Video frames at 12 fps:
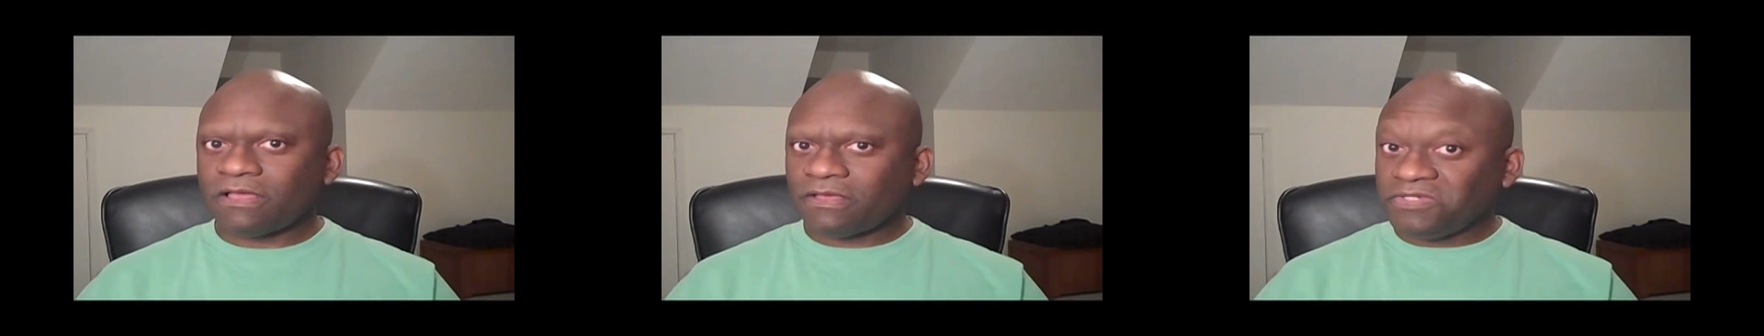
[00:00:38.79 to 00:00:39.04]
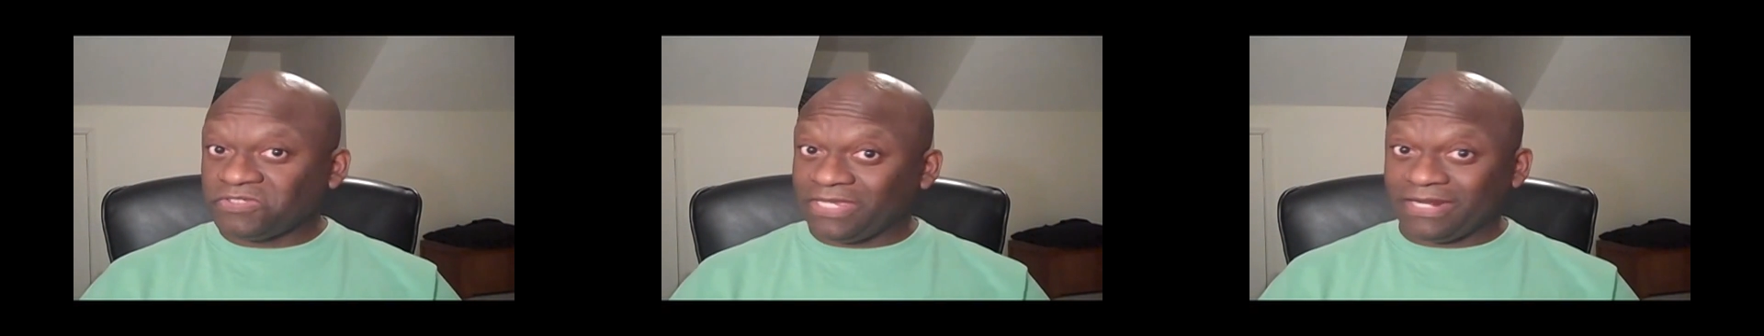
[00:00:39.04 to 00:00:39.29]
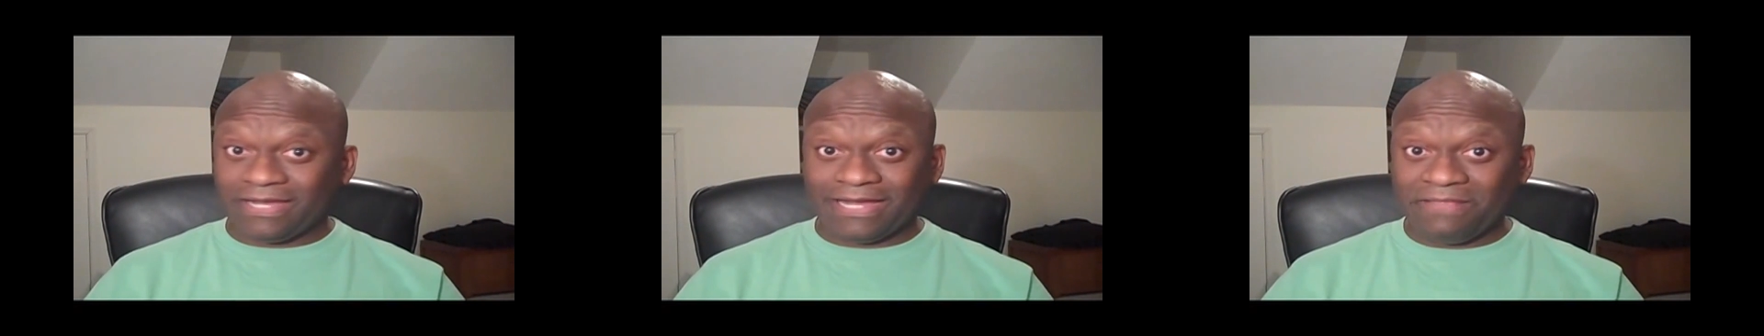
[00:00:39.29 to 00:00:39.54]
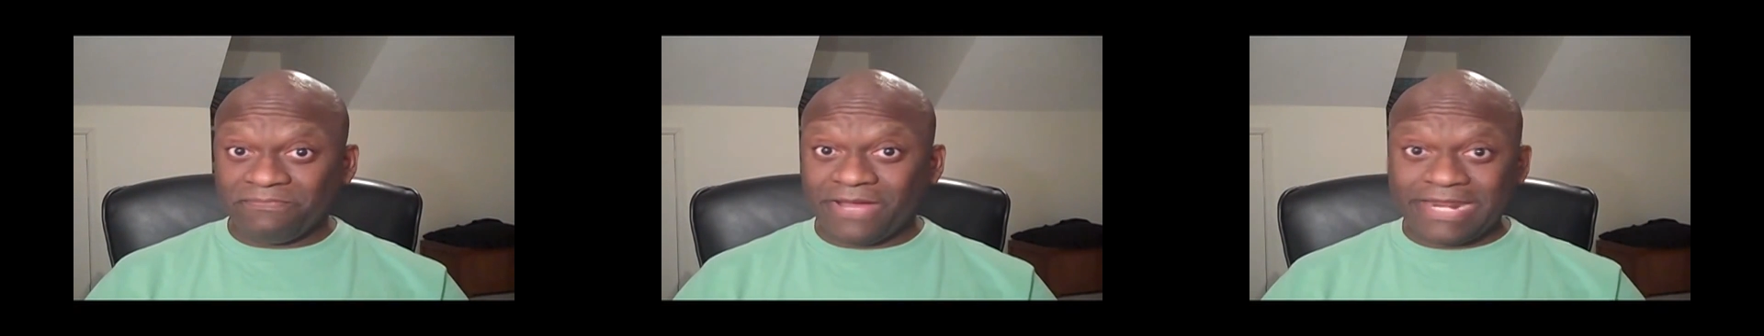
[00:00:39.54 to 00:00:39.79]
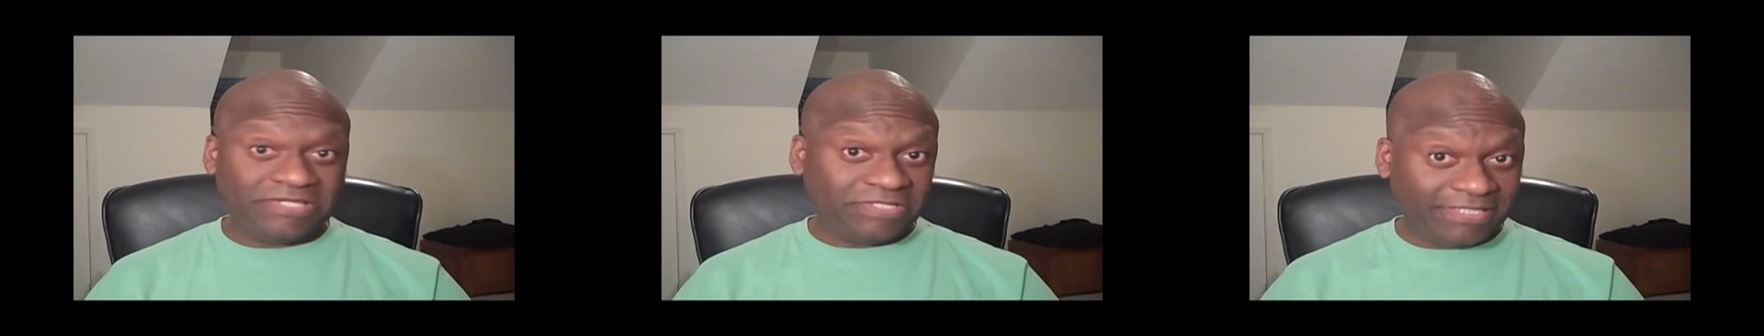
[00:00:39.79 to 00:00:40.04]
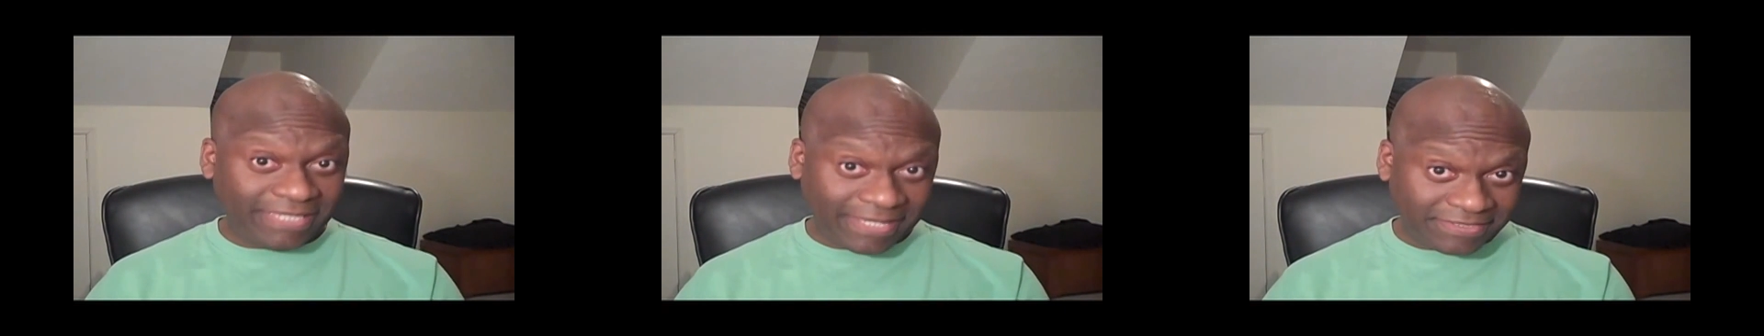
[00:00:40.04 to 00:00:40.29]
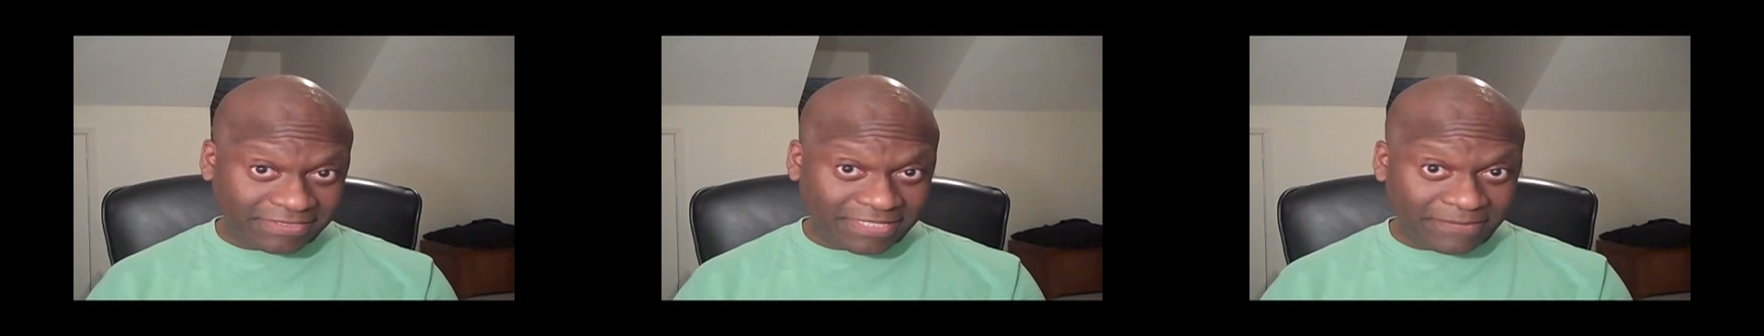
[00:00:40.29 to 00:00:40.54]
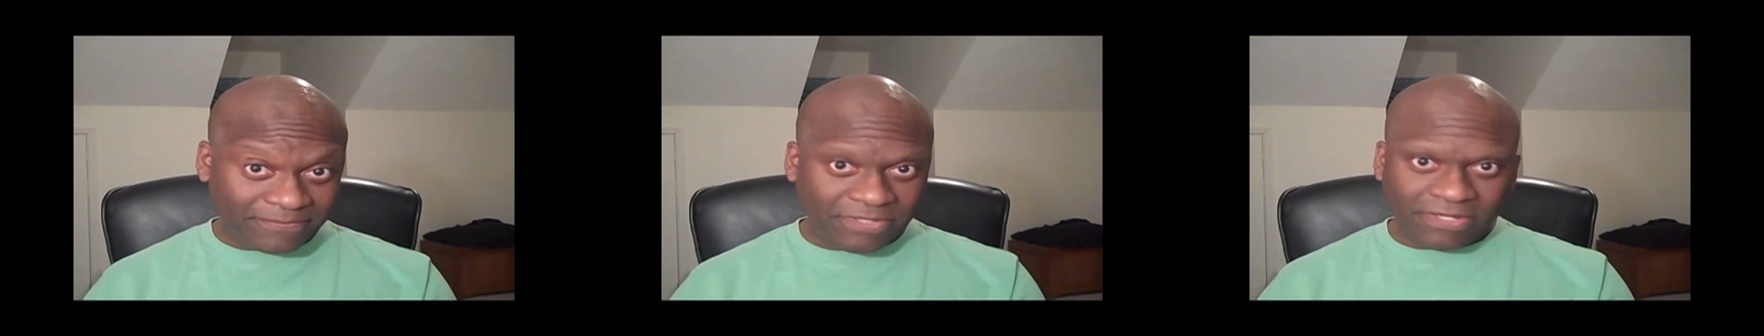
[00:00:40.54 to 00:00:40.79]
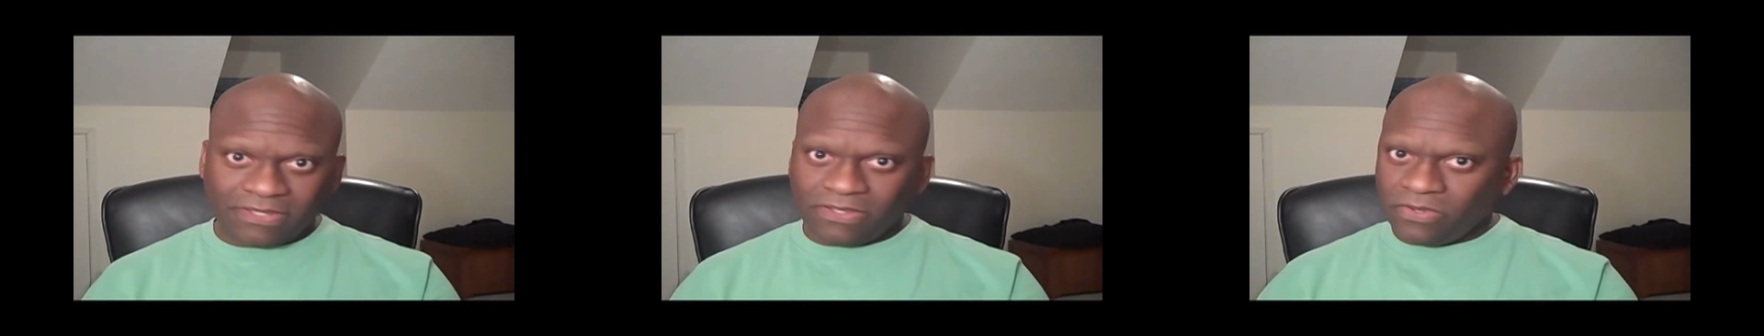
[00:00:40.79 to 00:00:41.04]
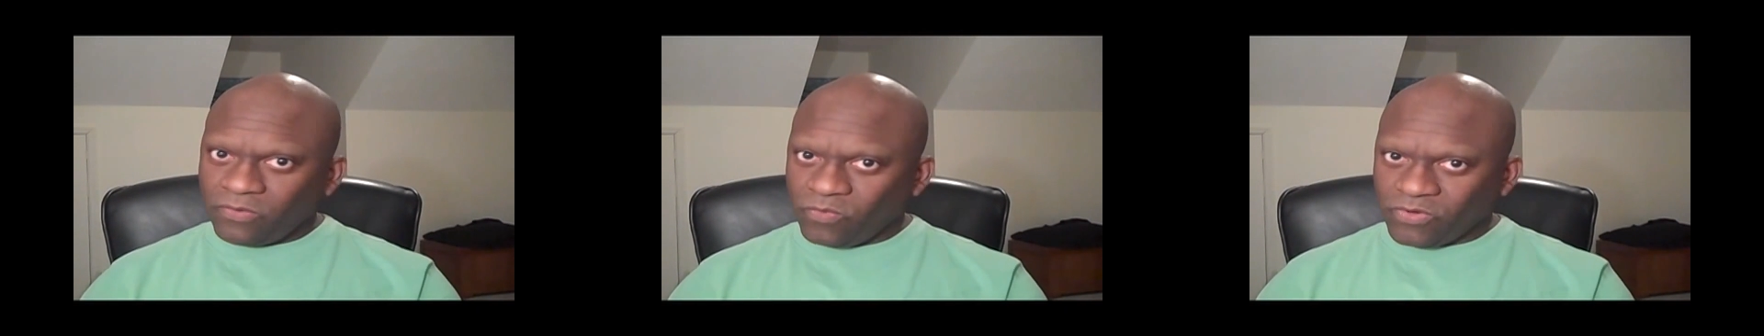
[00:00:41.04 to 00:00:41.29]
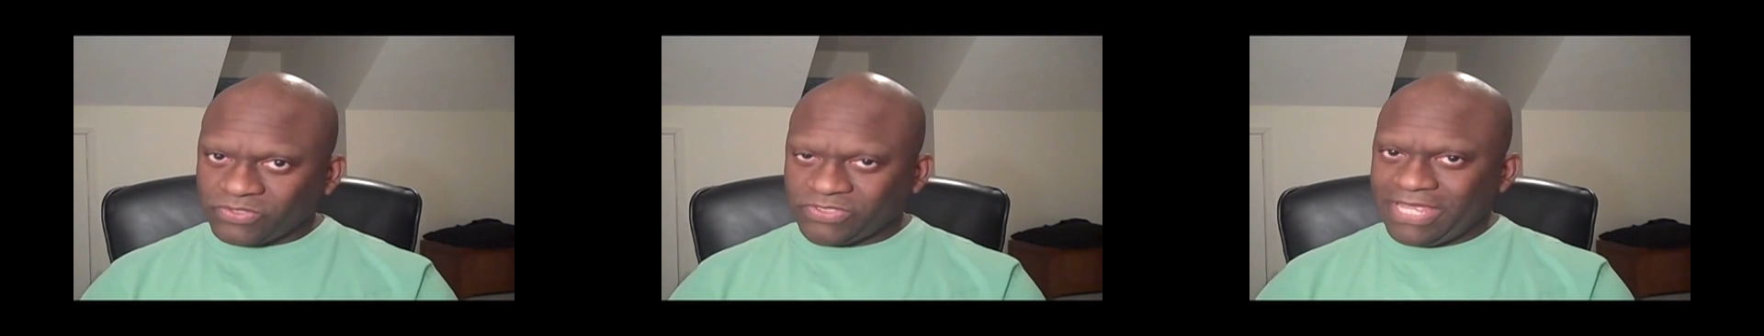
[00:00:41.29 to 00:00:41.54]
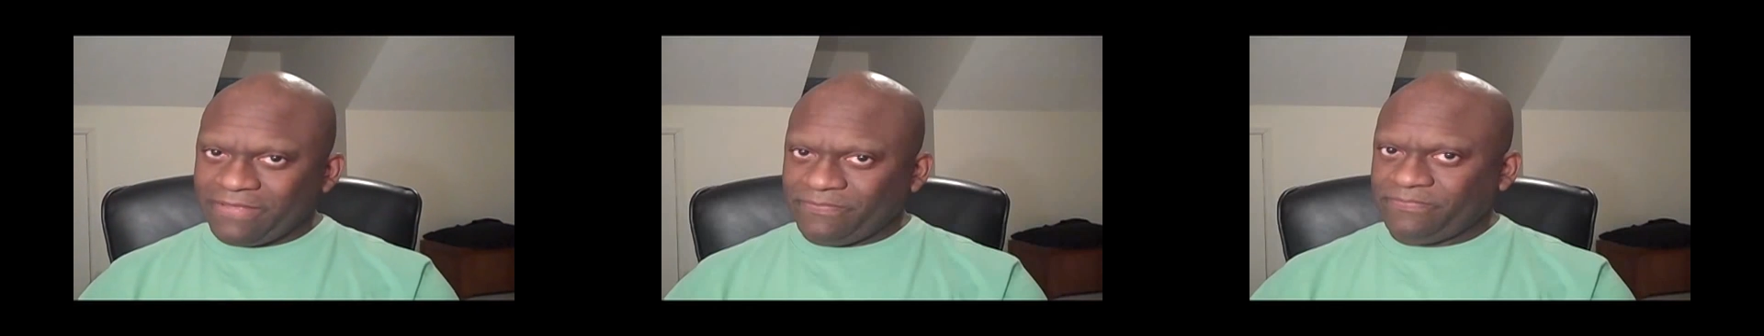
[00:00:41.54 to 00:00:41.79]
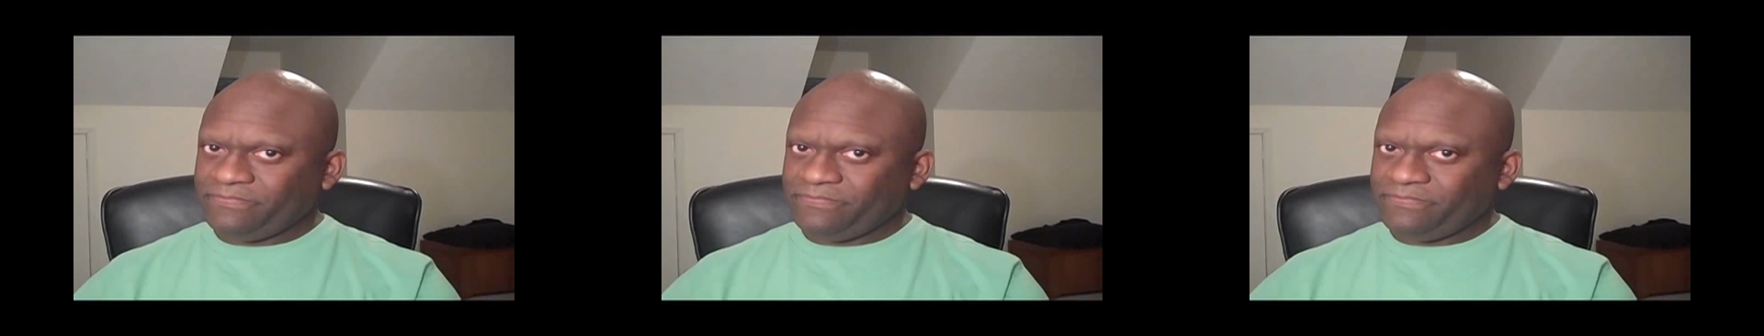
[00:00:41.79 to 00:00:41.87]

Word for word: She's got a hot body. She gets up, works that